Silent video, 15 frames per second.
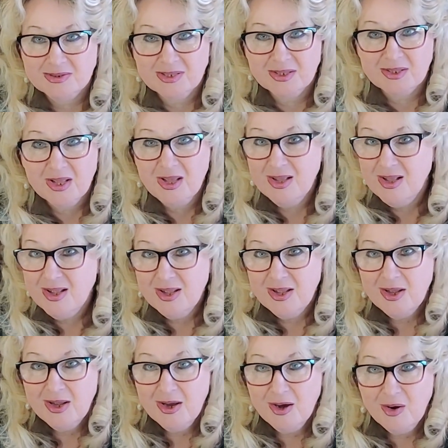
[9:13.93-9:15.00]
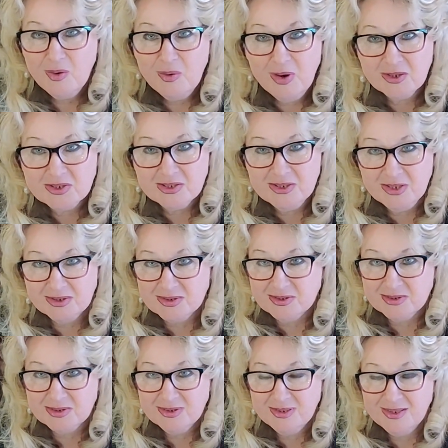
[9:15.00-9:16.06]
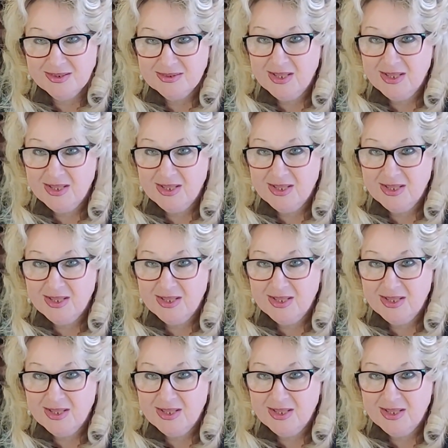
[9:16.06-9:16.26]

said, watch this.